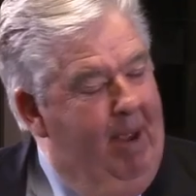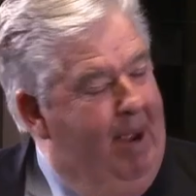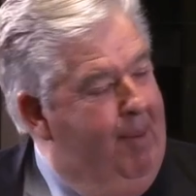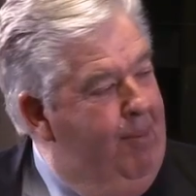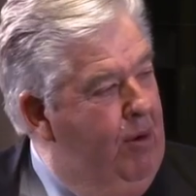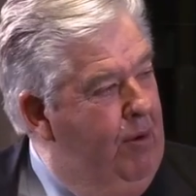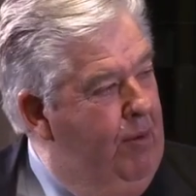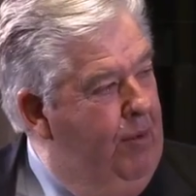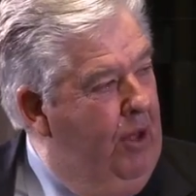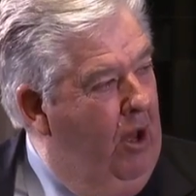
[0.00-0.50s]

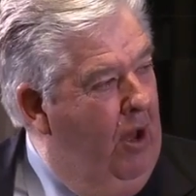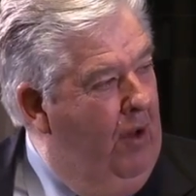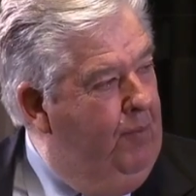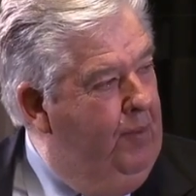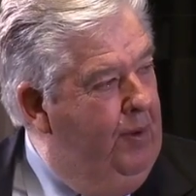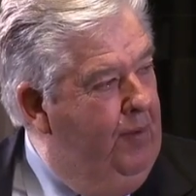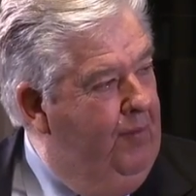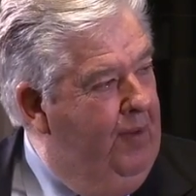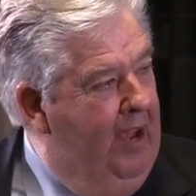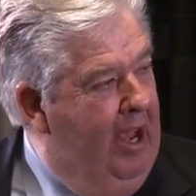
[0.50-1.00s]
member of the
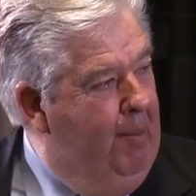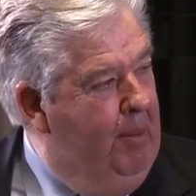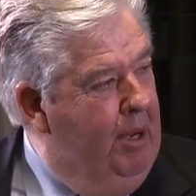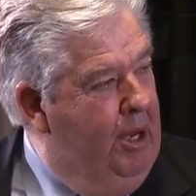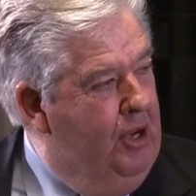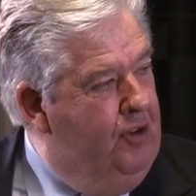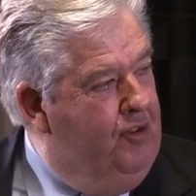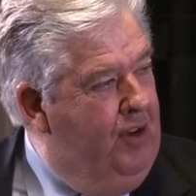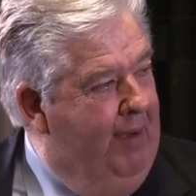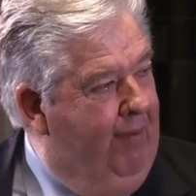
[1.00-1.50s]
Hoffmann family
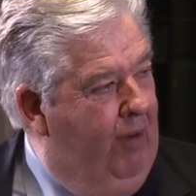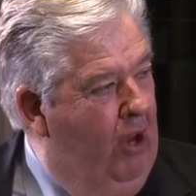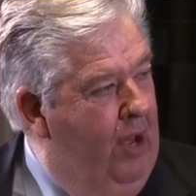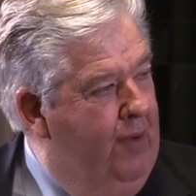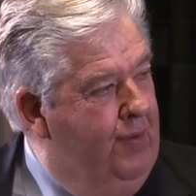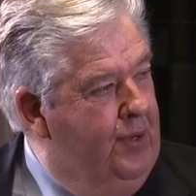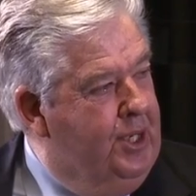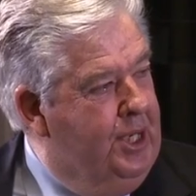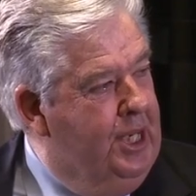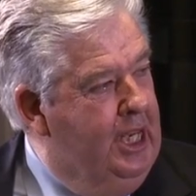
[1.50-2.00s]
to travel
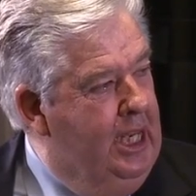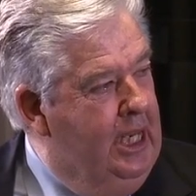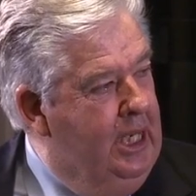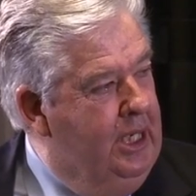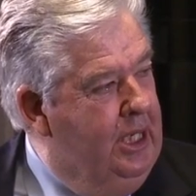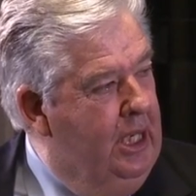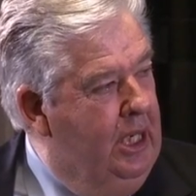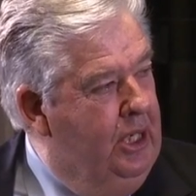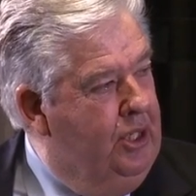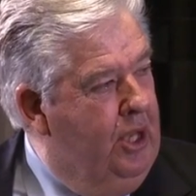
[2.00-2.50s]

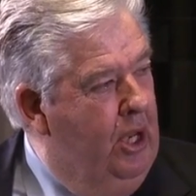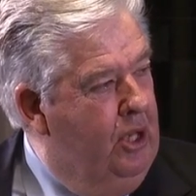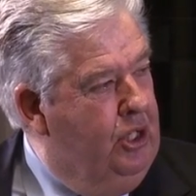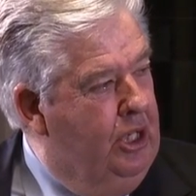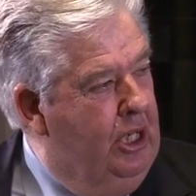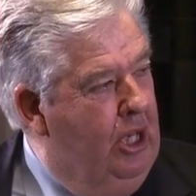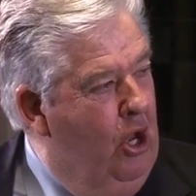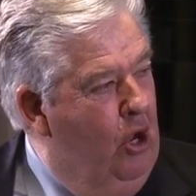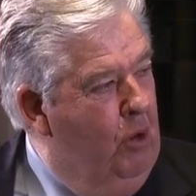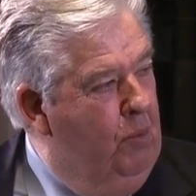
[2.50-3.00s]
overseas, and so
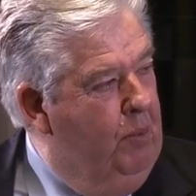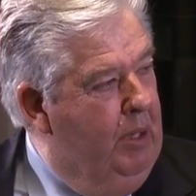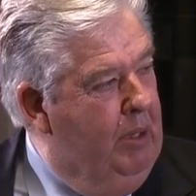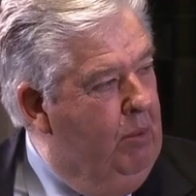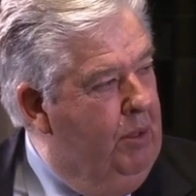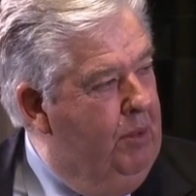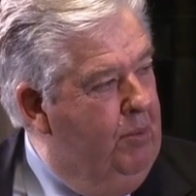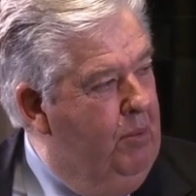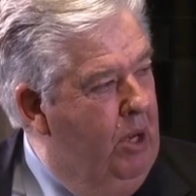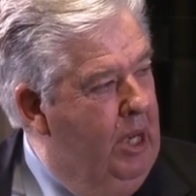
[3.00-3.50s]
she helped me
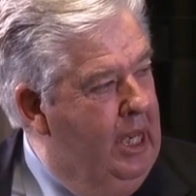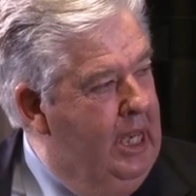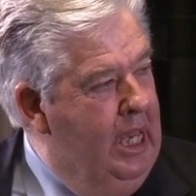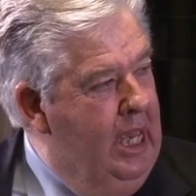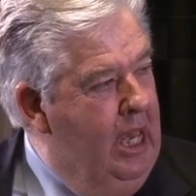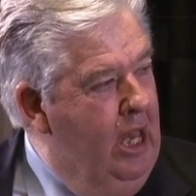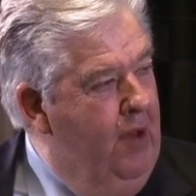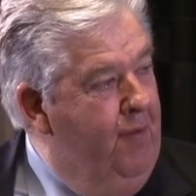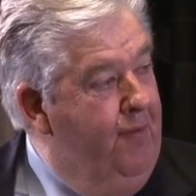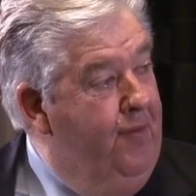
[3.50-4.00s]
with my
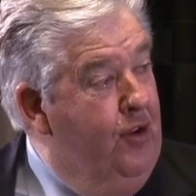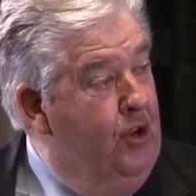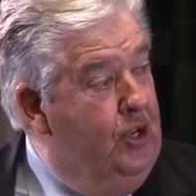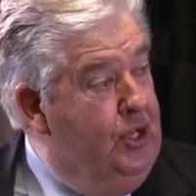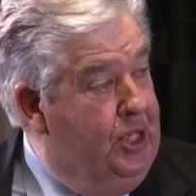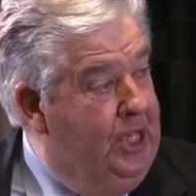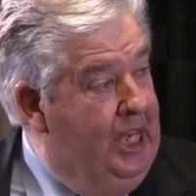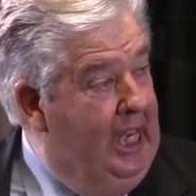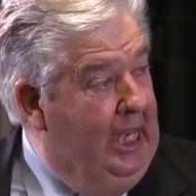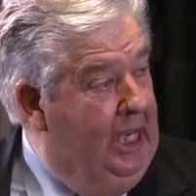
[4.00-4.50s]

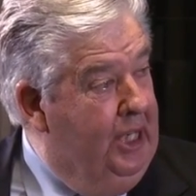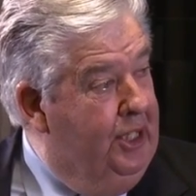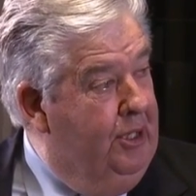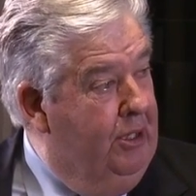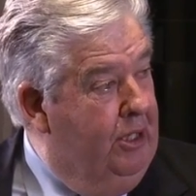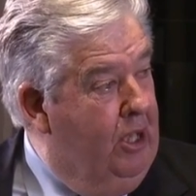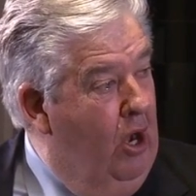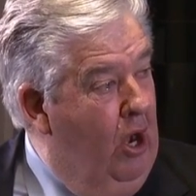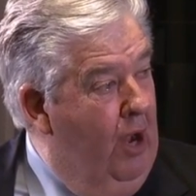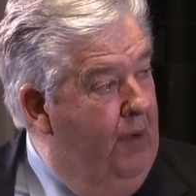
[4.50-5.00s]
first ticket to
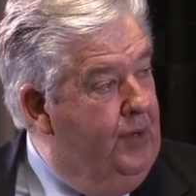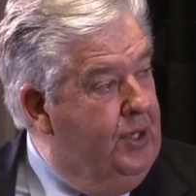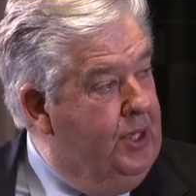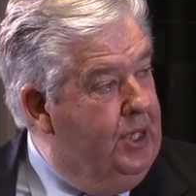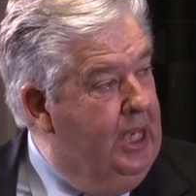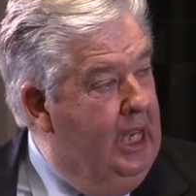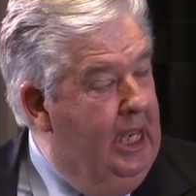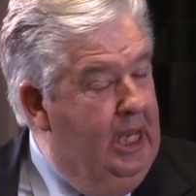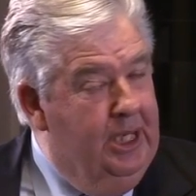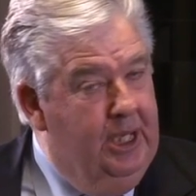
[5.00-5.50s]
go
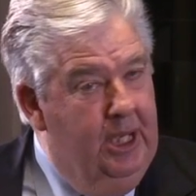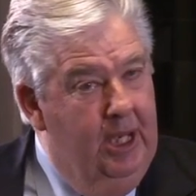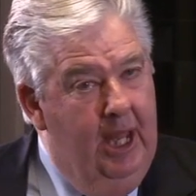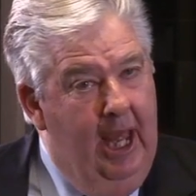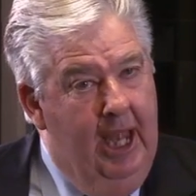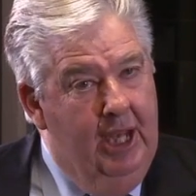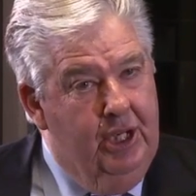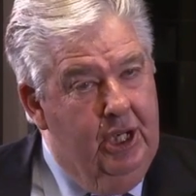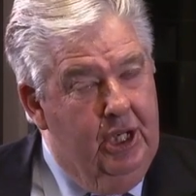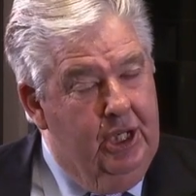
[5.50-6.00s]
overseas, and
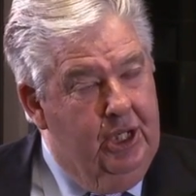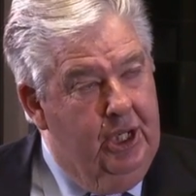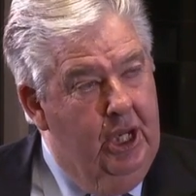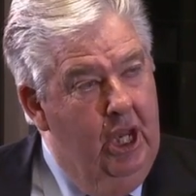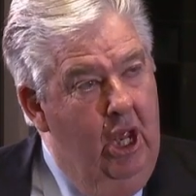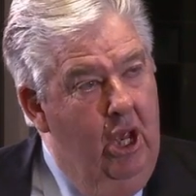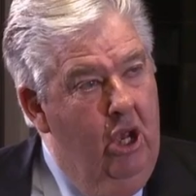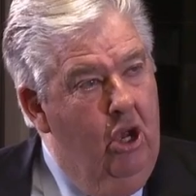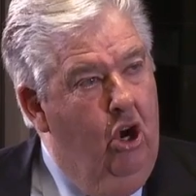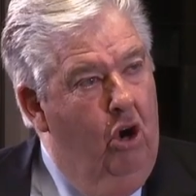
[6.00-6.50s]
that just
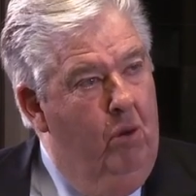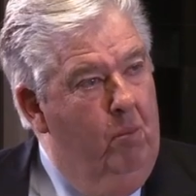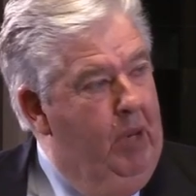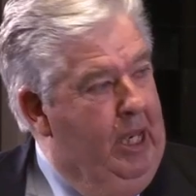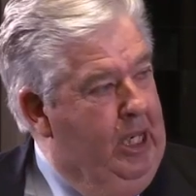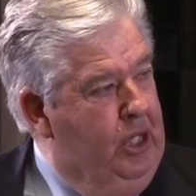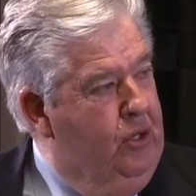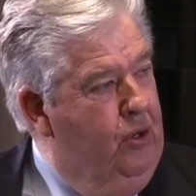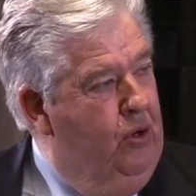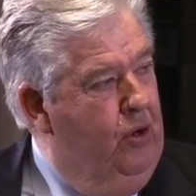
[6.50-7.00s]
got
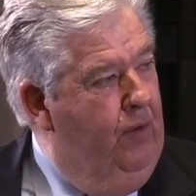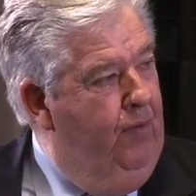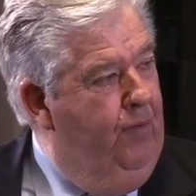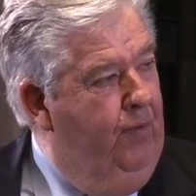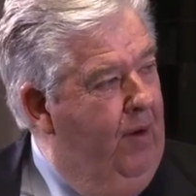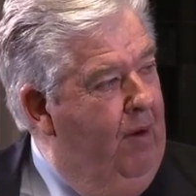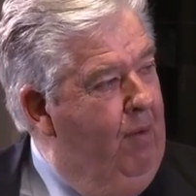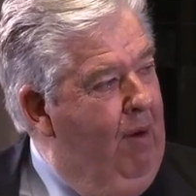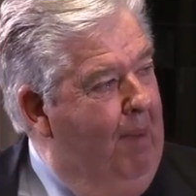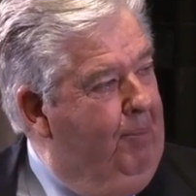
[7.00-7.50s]
me sort
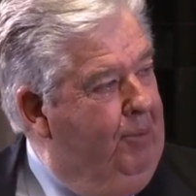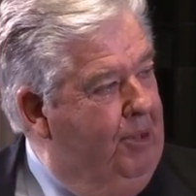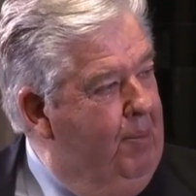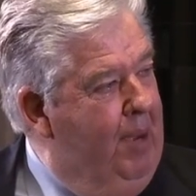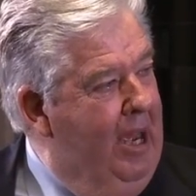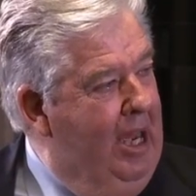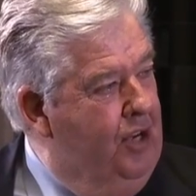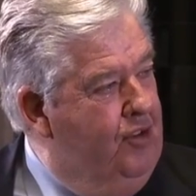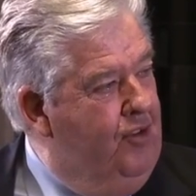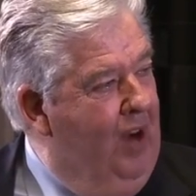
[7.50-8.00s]
of wrapped
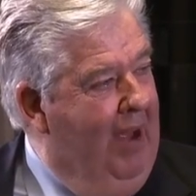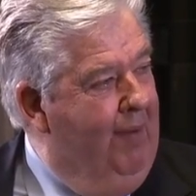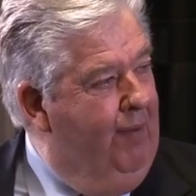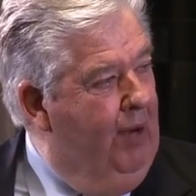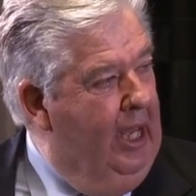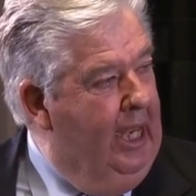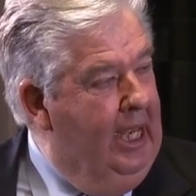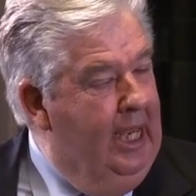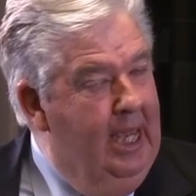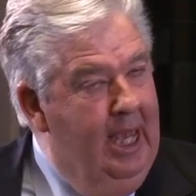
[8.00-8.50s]
about
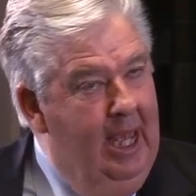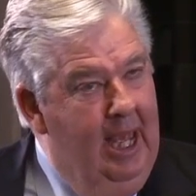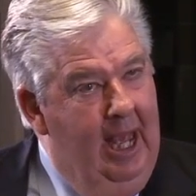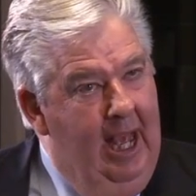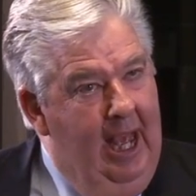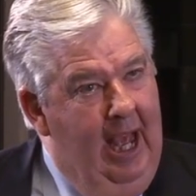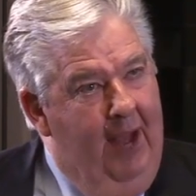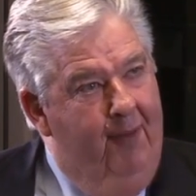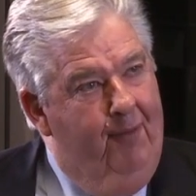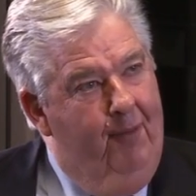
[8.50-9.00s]
travelling.
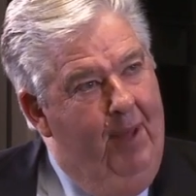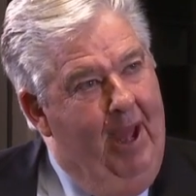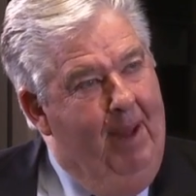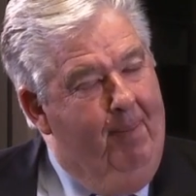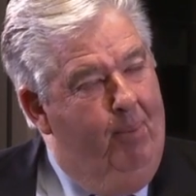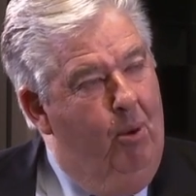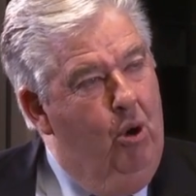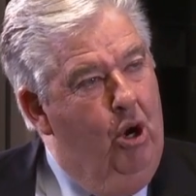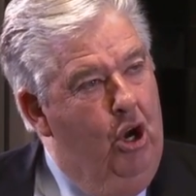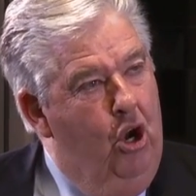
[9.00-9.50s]
And from
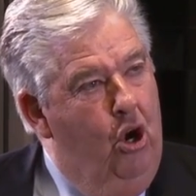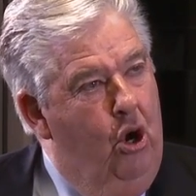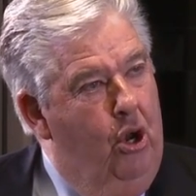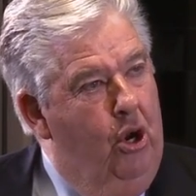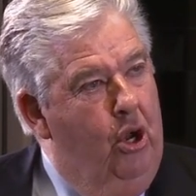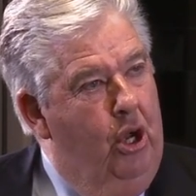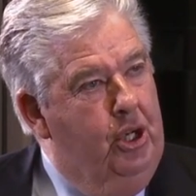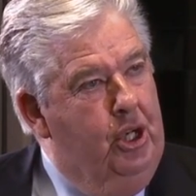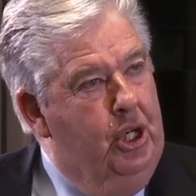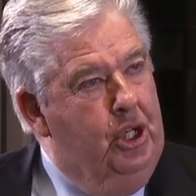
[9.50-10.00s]
that point on,
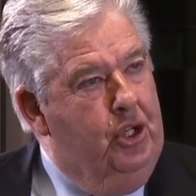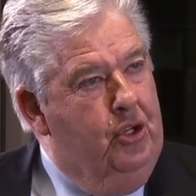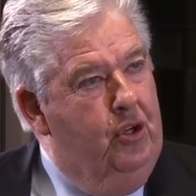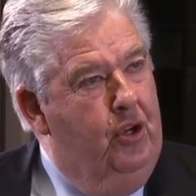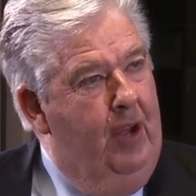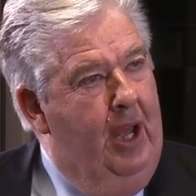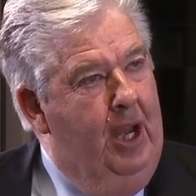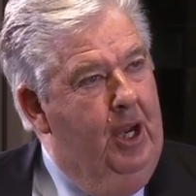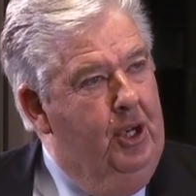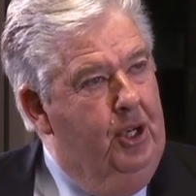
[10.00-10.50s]
I just
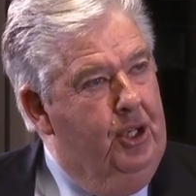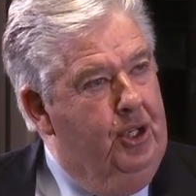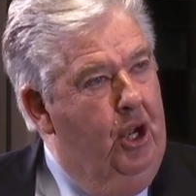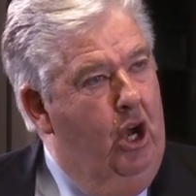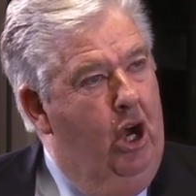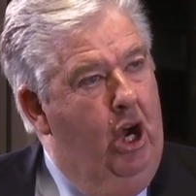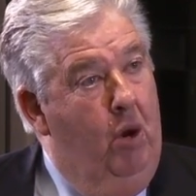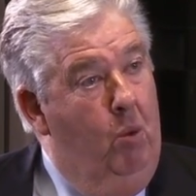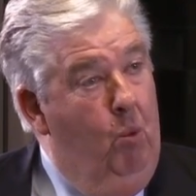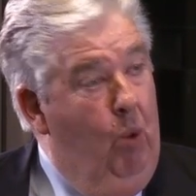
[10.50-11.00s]
sort of had a
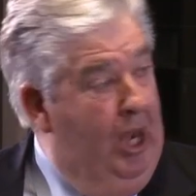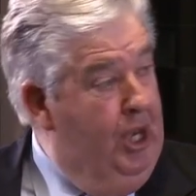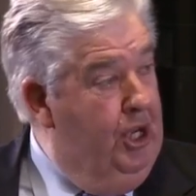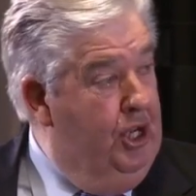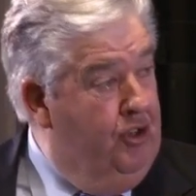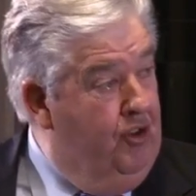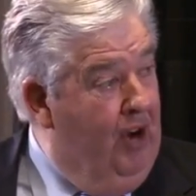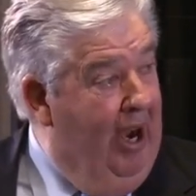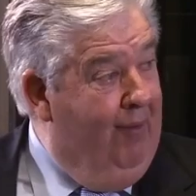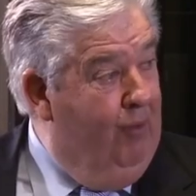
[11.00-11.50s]
desire, one, to
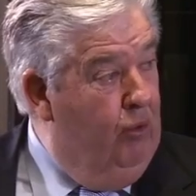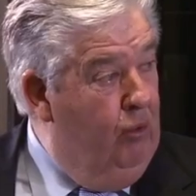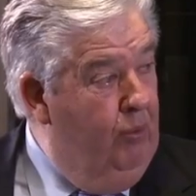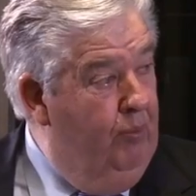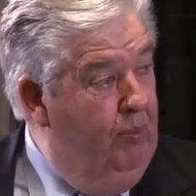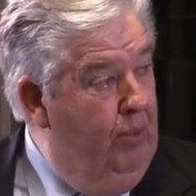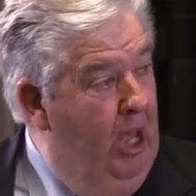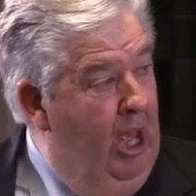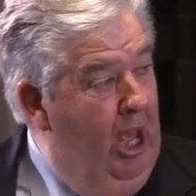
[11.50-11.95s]
travel.